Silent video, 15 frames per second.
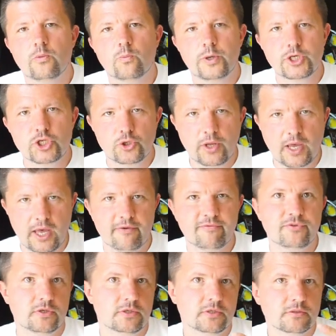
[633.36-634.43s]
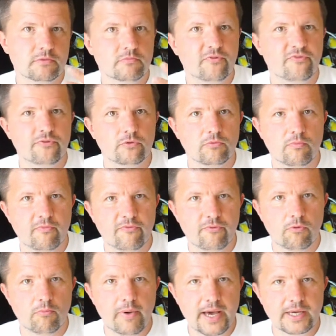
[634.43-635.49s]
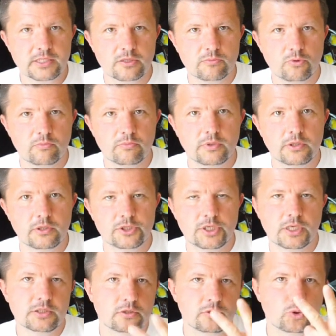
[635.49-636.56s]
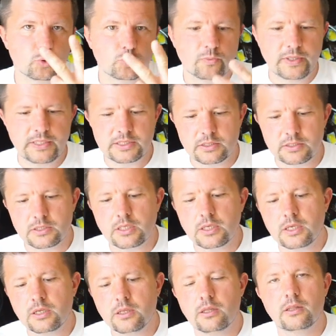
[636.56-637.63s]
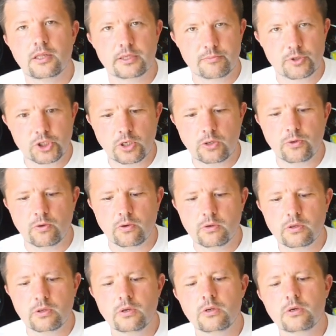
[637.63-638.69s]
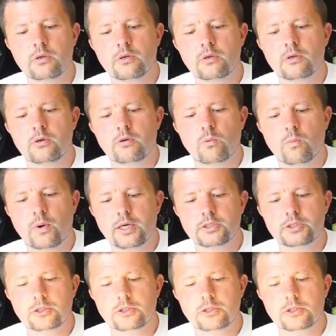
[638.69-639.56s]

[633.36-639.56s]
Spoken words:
We should have this full maximum just in 2 twists. Let me show you. 1,